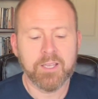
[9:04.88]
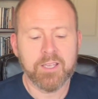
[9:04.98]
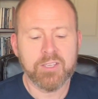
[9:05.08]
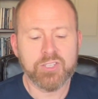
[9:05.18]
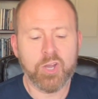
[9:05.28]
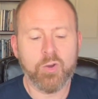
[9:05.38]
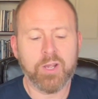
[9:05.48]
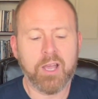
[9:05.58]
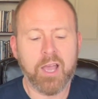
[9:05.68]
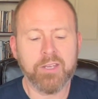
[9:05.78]
So
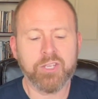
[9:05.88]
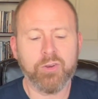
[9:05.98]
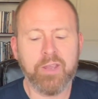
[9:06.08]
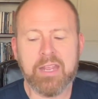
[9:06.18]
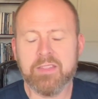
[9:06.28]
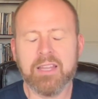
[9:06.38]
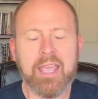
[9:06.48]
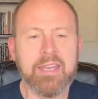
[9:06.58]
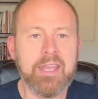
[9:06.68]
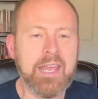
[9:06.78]
God created the
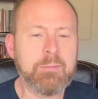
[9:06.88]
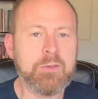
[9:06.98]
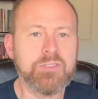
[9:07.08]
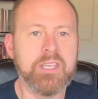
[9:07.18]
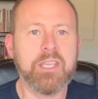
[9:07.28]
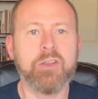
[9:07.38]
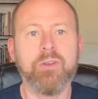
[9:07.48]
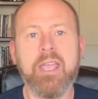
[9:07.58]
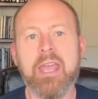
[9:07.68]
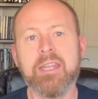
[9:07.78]
land animals. He
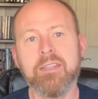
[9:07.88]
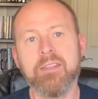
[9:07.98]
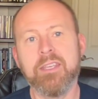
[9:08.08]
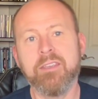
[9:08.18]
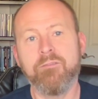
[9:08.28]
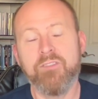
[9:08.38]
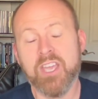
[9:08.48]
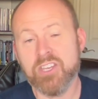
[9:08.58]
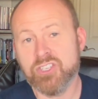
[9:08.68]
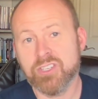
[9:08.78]
created the
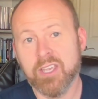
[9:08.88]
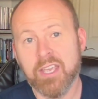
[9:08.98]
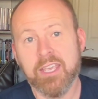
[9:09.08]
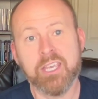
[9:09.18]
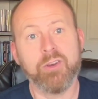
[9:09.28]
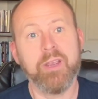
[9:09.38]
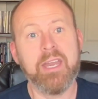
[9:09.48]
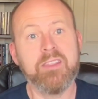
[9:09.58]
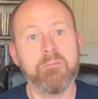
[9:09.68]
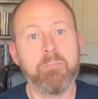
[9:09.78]
fish. He
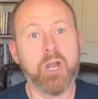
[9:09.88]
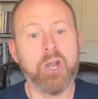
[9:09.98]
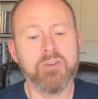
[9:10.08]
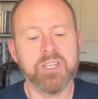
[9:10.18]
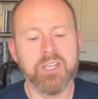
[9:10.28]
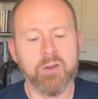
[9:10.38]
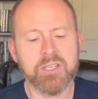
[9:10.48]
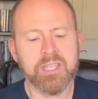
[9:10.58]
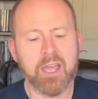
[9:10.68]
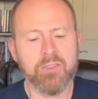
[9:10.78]
created the birds. And
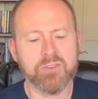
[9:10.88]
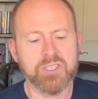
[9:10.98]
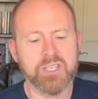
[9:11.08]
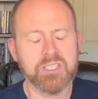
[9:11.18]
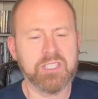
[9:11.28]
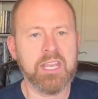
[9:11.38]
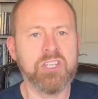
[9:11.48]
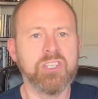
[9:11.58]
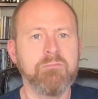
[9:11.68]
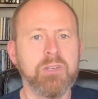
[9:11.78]
notice how there's a
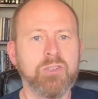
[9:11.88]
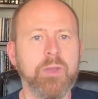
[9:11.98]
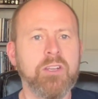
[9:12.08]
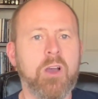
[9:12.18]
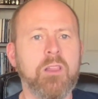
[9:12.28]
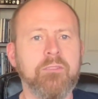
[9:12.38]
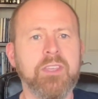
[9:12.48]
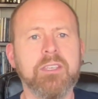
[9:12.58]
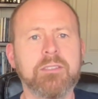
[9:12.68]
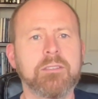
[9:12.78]
distinction between all of
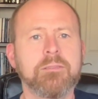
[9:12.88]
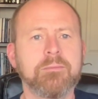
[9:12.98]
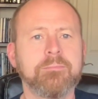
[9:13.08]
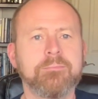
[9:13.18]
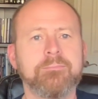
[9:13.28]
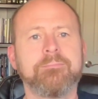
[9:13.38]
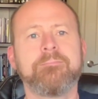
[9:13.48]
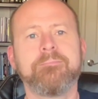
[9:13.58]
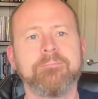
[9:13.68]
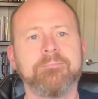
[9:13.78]
these.
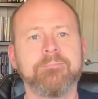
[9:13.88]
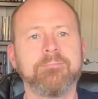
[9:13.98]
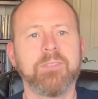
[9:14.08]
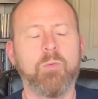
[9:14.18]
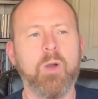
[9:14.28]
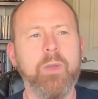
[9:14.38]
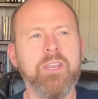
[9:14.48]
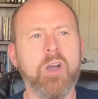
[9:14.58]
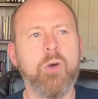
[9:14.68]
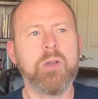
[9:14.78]
Well, we
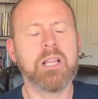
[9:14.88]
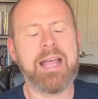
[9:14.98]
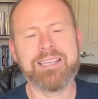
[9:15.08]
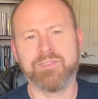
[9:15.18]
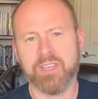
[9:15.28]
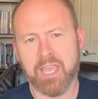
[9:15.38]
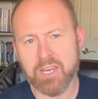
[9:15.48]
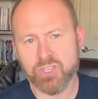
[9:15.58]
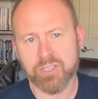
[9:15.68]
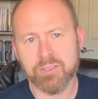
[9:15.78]
know in
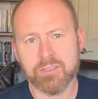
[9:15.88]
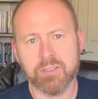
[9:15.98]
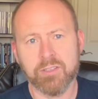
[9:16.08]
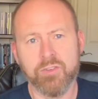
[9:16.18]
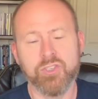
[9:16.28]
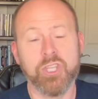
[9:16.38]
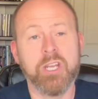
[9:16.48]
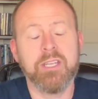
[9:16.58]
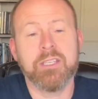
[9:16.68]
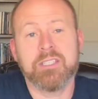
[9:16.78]
classifications, and you
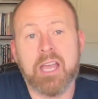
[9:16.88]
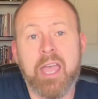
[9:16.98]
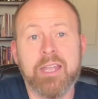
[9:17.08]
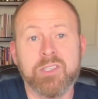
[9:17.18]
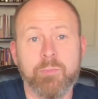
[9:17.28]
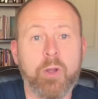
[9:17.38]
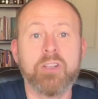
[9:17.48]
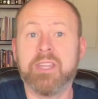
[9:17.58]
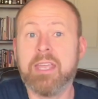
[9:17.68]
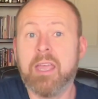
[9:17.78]
studied in science, the
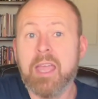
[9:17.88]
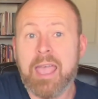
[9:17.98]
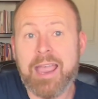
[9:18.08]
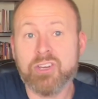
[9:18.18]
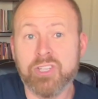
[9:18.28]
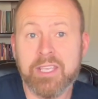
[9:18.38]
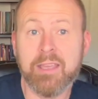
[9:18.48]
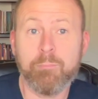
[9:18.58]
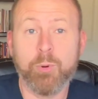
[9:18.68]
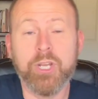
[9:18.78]
part they actually
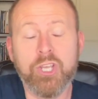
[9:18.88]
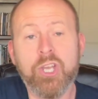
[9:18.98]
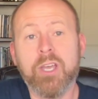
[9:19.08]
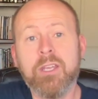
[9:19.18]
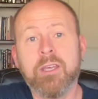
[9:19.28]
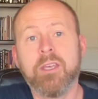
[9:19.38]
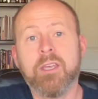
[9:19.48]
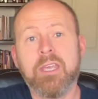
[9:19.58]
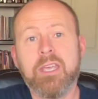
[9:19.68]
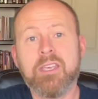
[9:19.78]
get pretty good
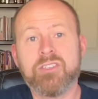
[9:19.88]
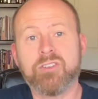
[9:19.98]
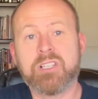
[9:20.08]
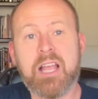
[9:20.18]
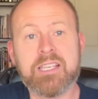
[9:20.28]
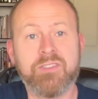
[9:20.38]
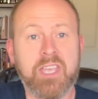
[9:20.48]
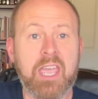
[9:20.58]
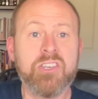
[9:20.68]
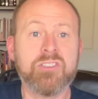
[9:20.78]
is there's
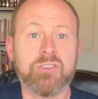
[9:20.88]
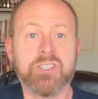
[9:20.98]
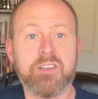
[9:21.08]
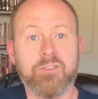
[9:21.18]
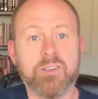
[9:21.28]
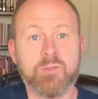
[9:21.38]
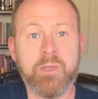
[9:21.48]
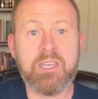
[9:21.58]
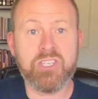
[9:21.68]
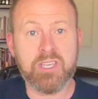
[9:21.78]
classifications. There's different
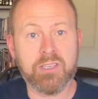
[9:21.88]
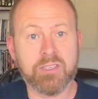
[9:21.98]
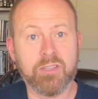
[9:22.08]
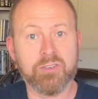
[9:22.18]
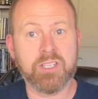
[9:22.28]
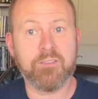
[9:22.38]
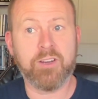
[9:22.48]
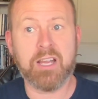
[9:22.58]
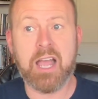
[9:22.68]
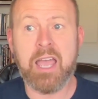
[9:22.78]
species, and there's
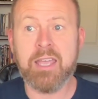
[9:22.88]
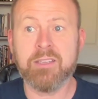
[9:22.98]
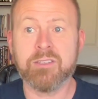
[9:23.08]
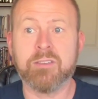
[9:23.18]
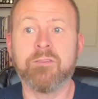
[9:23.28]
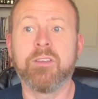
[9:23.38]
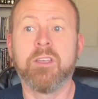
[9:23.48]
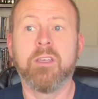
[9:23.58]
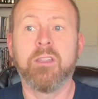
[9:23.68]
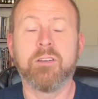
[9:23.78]
different kinds of,
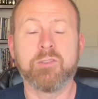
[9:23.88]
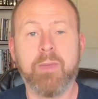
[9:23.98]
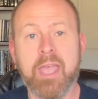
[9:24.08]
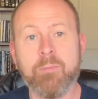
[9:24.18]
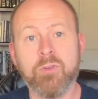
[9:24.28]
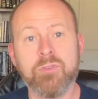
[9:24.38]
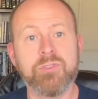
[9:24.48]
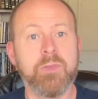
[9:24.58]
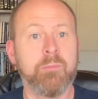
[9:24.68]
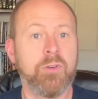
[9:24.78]
there's
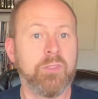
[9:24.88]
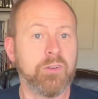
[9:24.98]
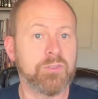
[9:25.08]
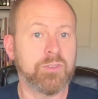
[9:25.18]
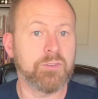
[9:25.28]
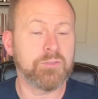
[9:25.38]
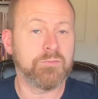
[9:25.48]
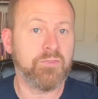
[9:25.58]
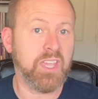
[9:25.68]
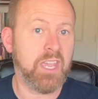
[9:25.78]
mammals, remember, and there's
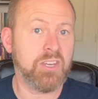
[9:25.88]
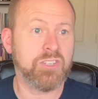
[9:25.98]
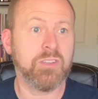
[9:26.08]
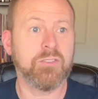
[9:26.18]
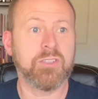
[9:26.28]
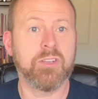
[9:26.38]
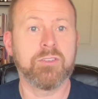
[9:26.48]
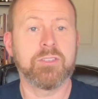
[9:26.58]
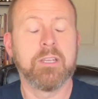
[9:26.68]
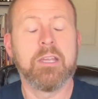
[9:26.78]
fish, and
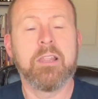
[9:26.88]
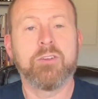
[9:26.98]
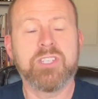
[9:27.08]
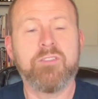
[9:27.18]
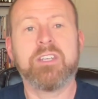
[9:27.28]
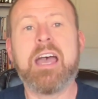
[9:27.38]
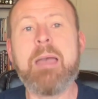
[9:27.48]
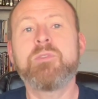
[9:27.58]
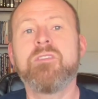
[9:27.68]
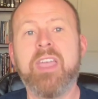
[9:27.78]
there's different
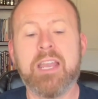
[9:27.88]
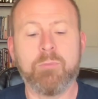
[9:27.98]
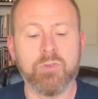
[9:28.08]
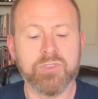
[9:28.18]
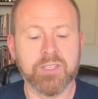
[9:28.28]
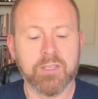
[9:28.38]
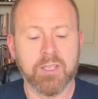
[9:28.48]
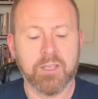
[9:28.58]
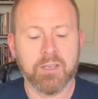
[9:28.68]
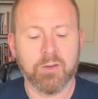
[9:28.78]
types of animals. And,
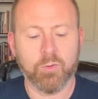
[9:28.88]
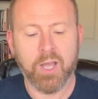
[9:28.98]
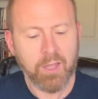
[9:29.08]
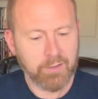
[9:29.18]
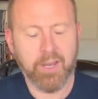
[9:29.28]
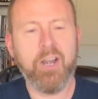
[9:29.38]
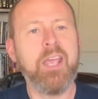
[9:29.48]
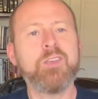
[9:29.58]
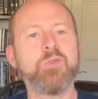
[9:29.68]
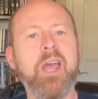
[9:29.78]
well, here it
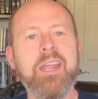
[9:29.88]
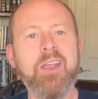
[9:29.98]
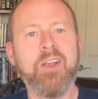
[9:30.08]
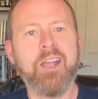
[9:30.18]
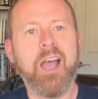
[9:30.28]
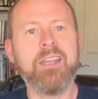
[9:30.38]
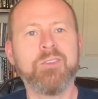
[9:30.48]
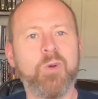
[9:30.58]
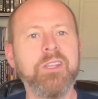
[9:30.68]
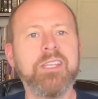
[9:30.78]
is right here.
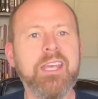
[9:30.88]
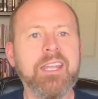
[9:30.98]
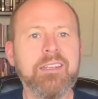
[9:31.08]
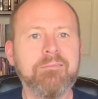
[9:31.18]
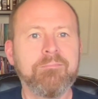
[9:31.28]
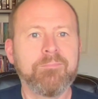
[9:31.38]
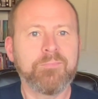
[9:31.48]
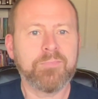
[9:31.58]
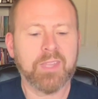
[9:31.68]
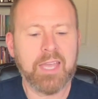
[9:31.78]
God's the one that did it.
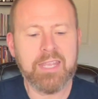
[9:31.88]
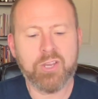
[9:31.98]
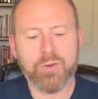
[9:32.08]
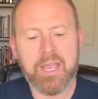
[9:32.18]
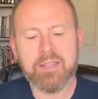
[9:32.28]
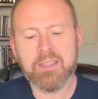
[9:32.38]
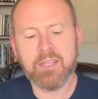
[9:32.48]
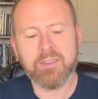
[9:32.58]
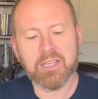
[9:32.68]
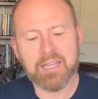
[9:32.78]
And he
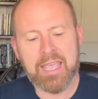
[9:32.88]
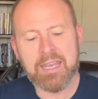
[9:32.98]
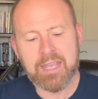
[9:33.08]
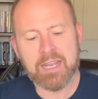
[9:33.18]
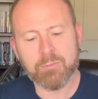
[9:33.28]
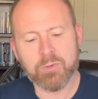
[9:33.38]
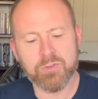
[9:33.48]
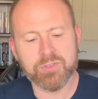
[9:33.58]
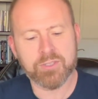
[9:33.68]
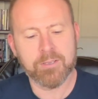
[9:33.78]
created the land
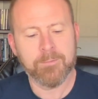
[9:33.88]
animals